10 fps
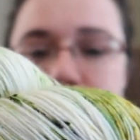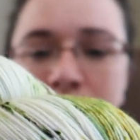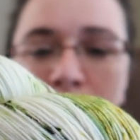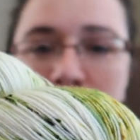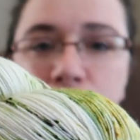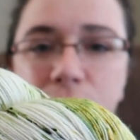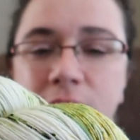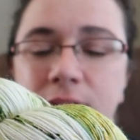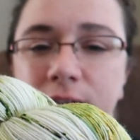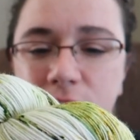was more
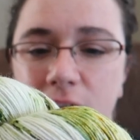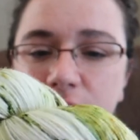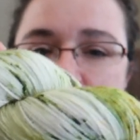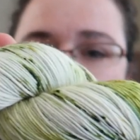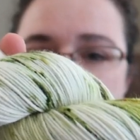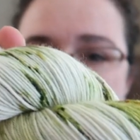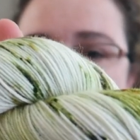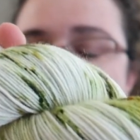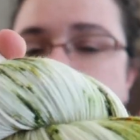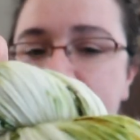green, lush,
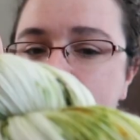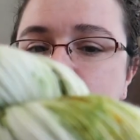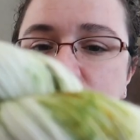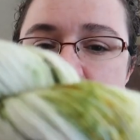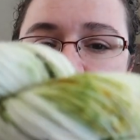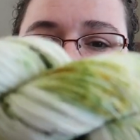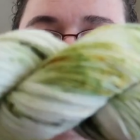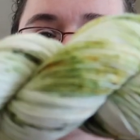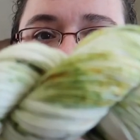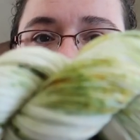life, vibrant
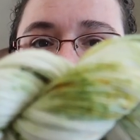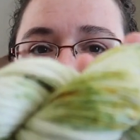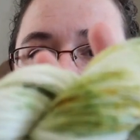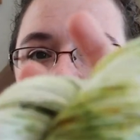in